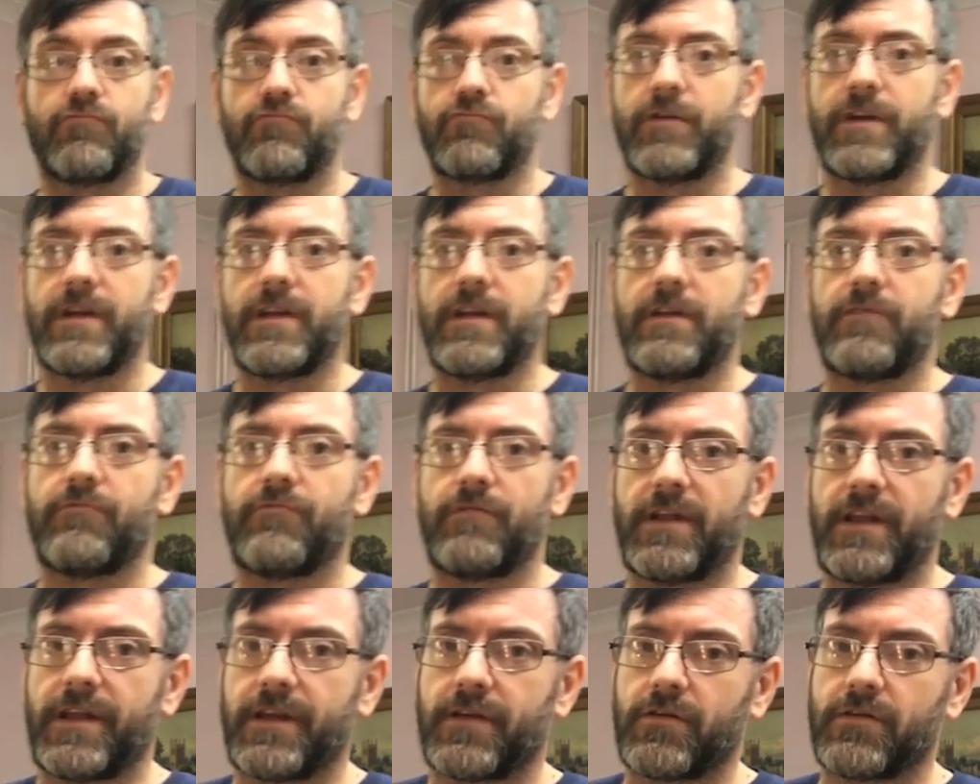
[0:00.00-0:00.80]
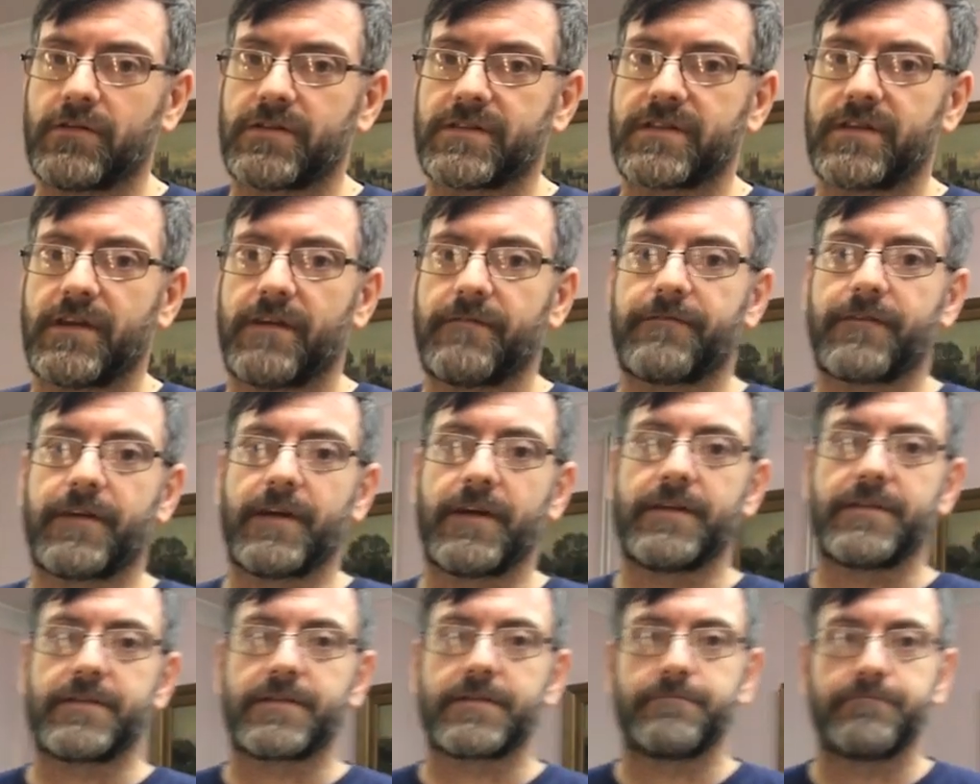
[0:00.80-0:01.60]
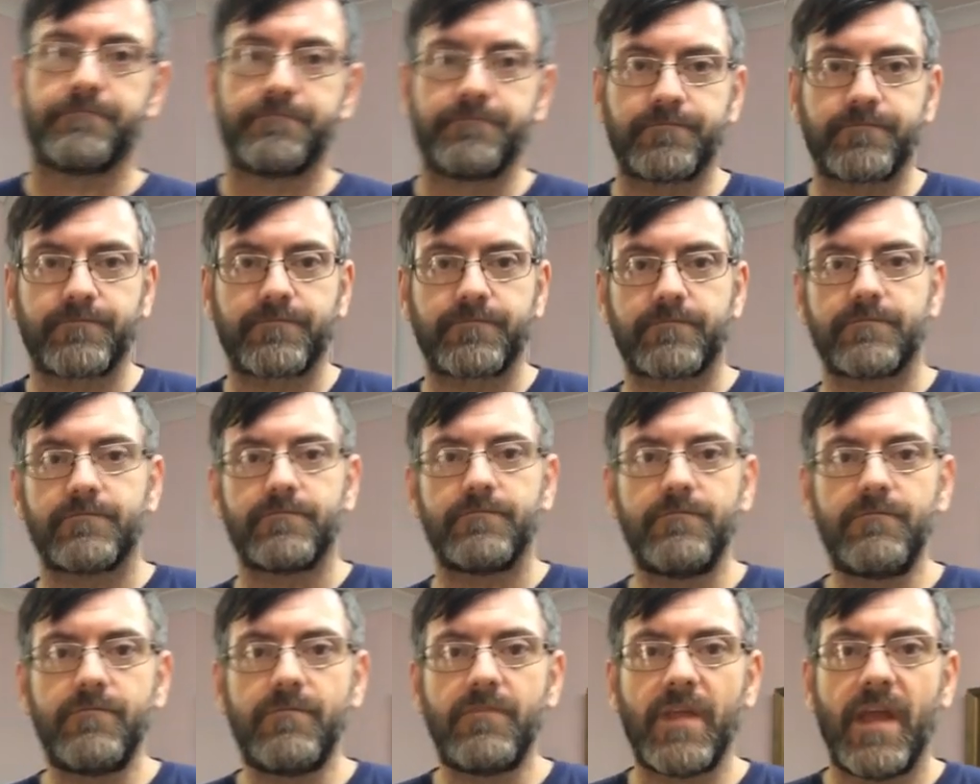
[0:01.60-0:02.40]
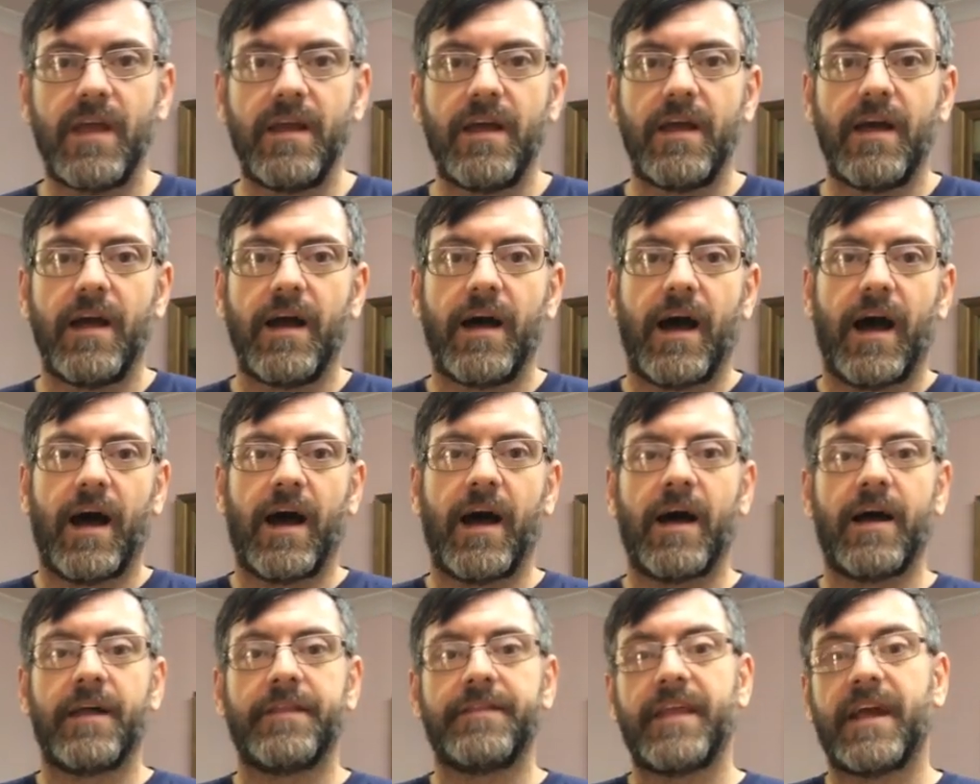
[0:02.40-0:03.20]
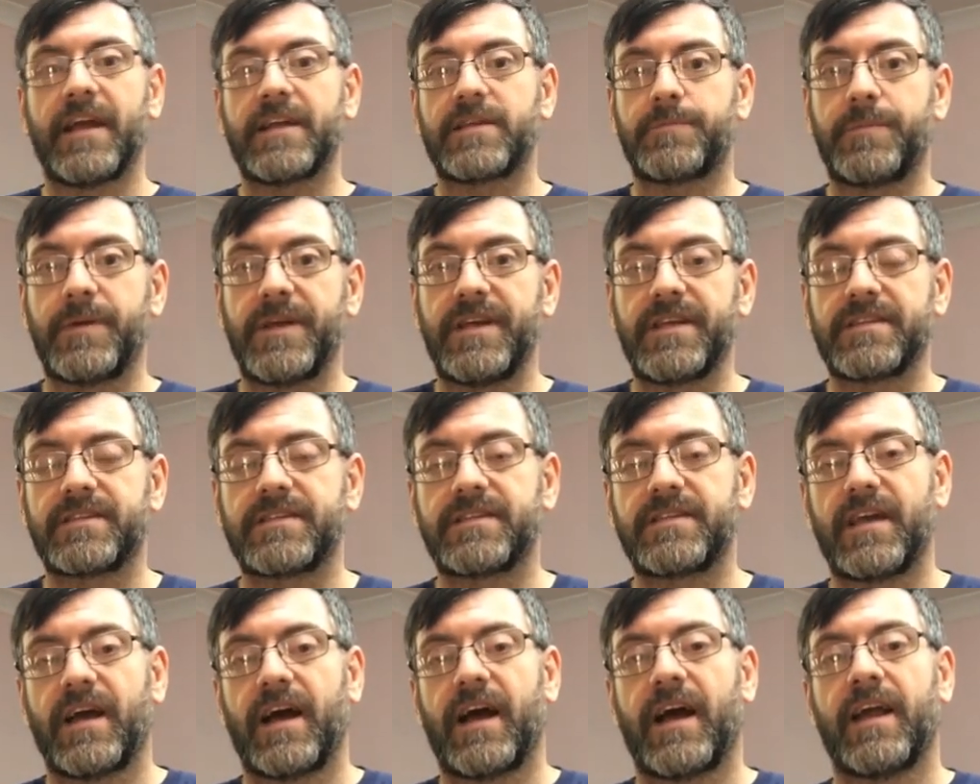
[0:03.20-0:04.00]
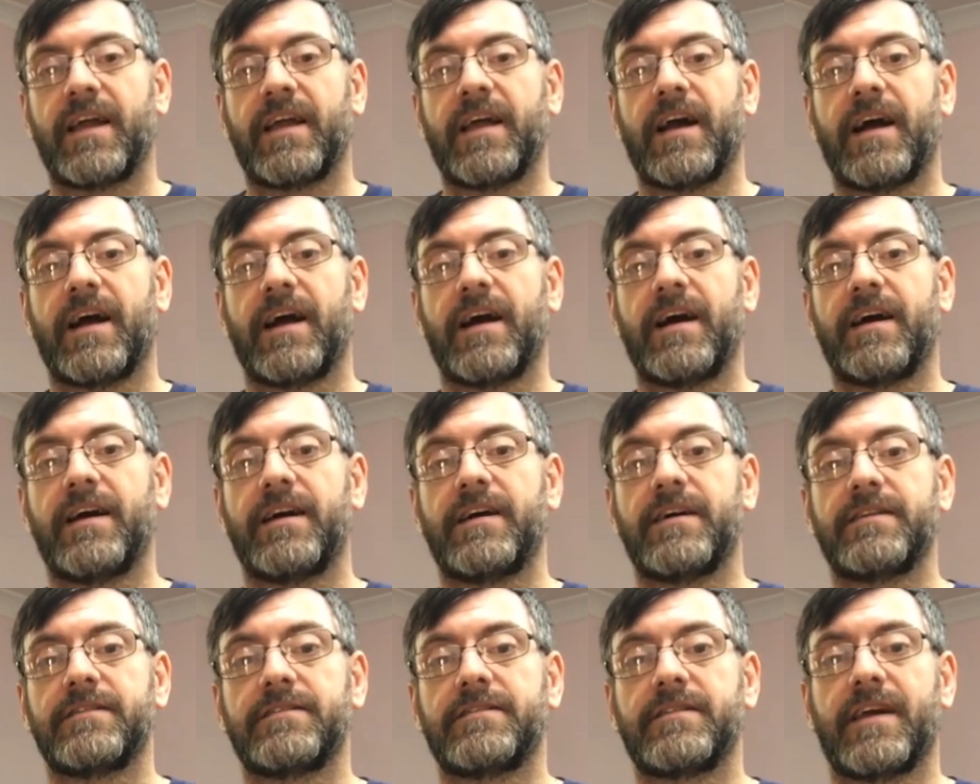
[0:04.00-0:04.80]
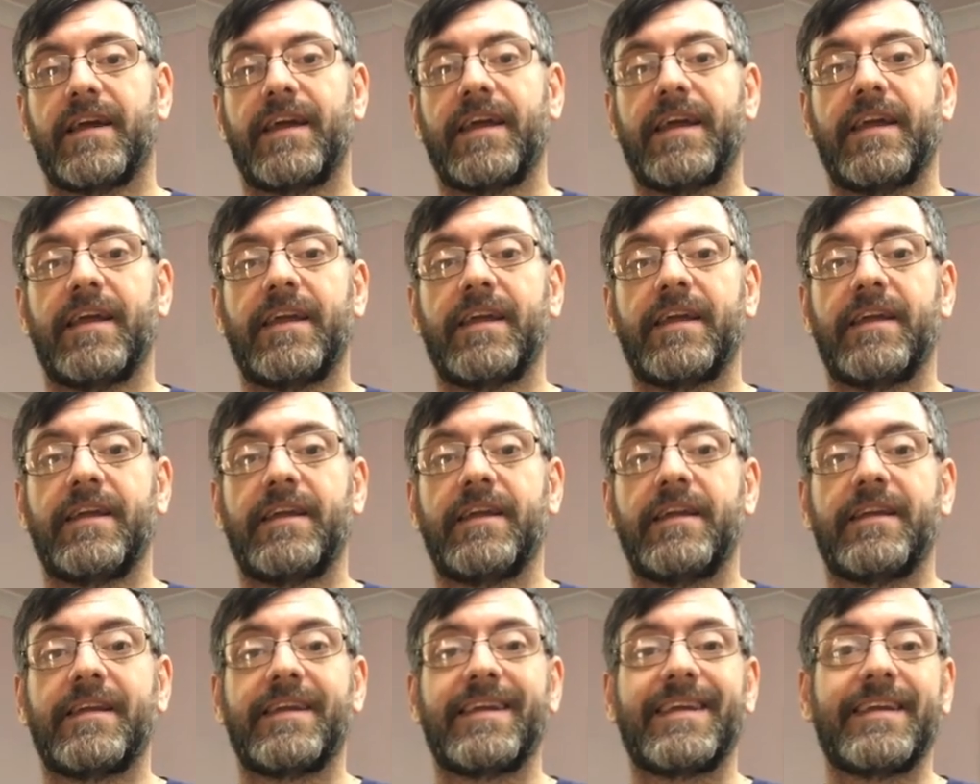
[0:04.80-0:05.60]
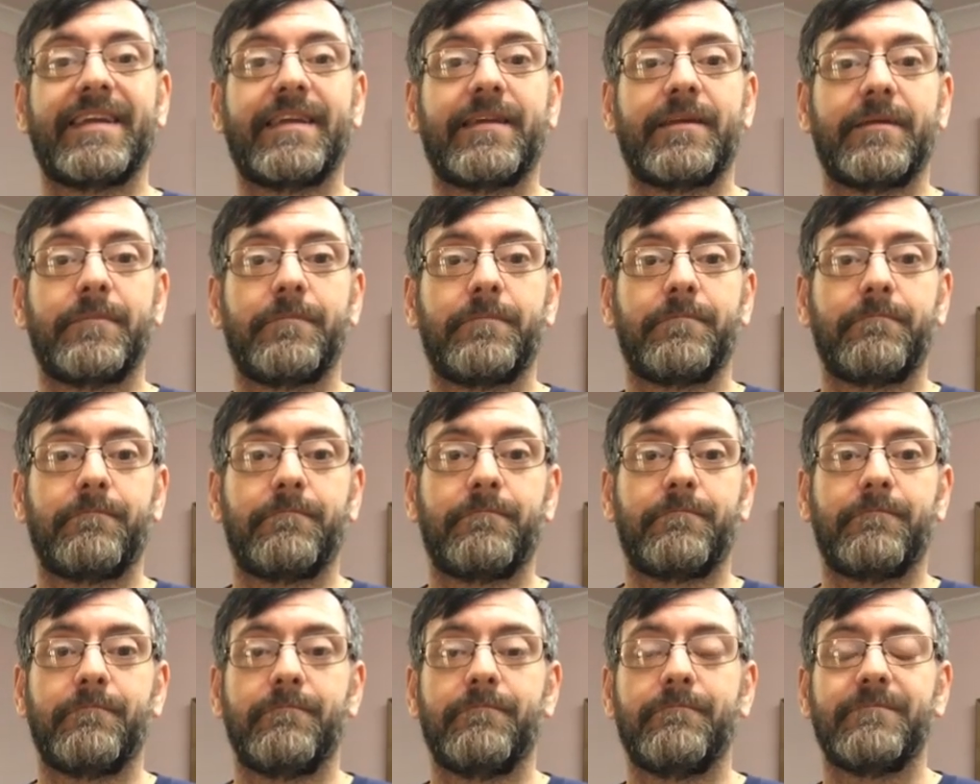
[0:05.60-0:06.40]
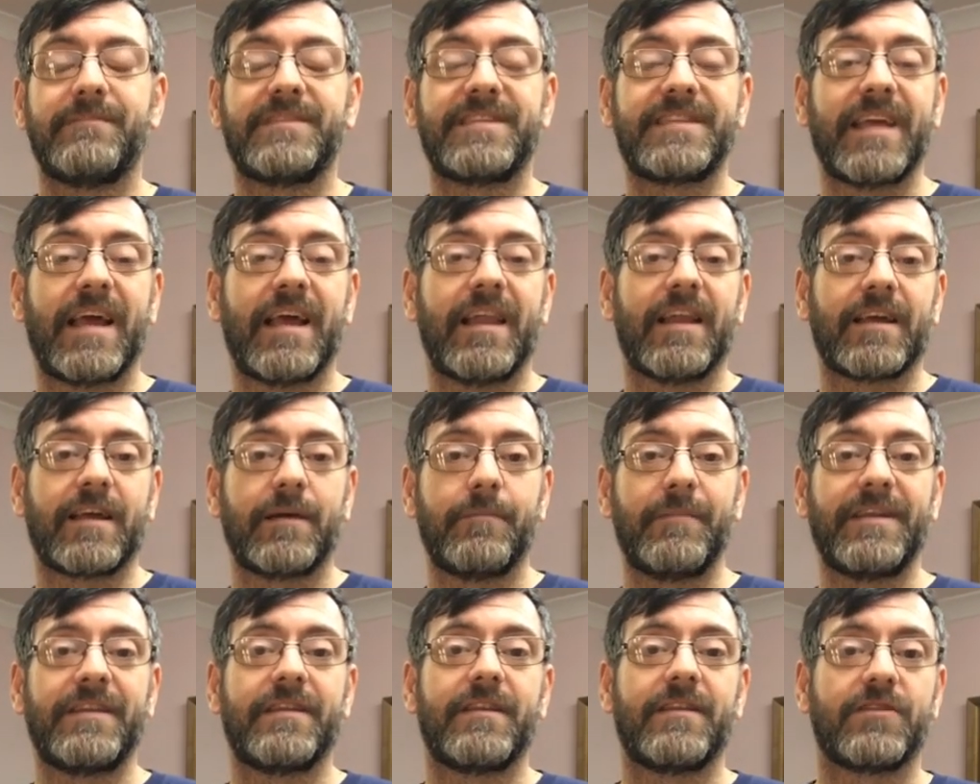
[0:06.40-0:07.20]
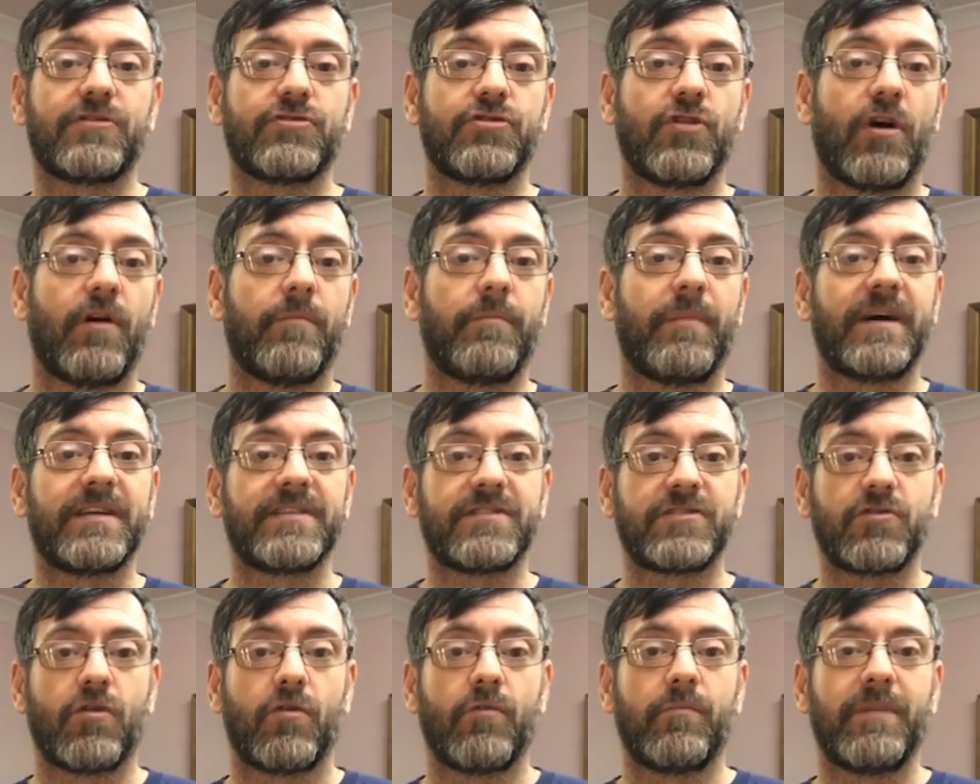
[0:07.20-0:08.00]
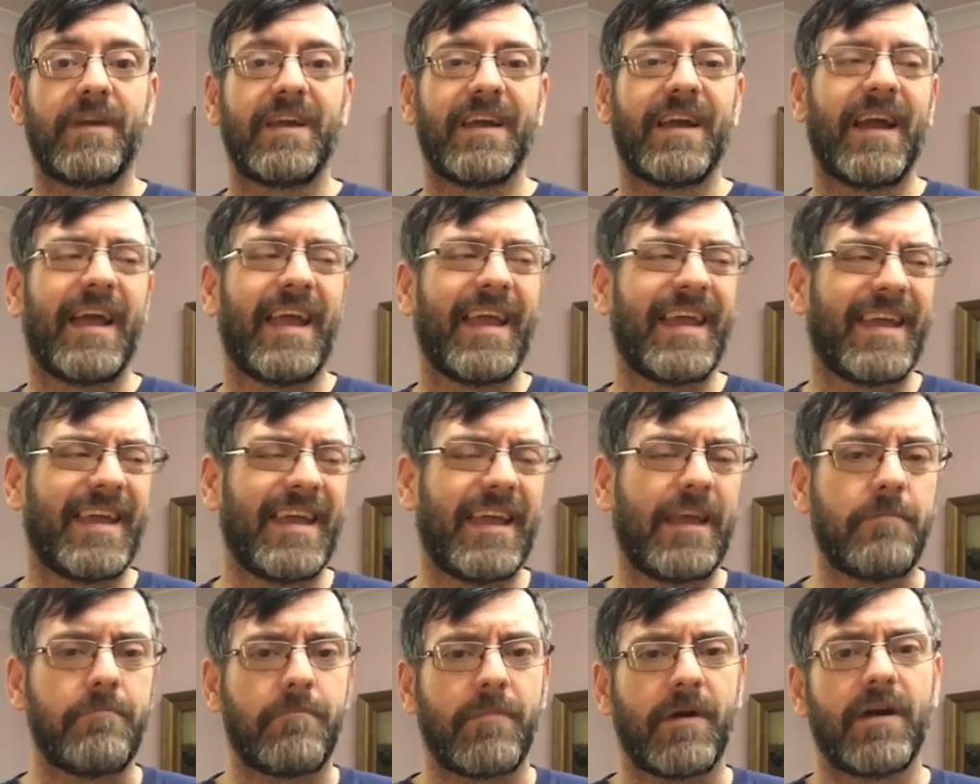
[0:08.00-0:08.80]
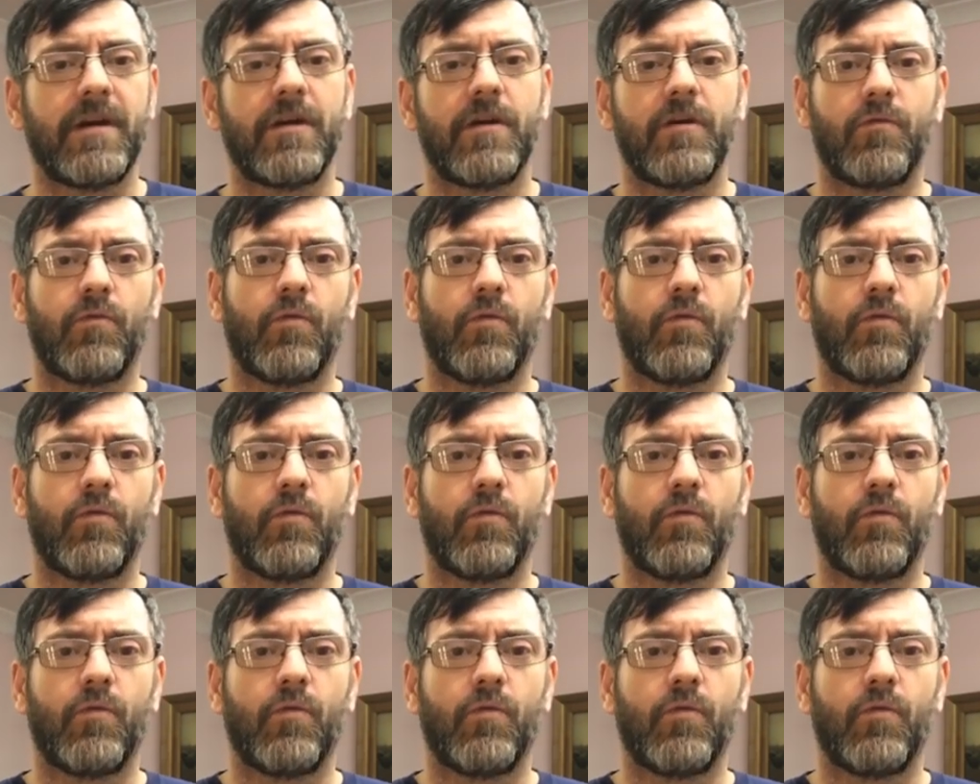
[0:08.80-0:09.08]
Really, really good stuff, guys. Next piece, I had a seller come into the shop and sold me a heap.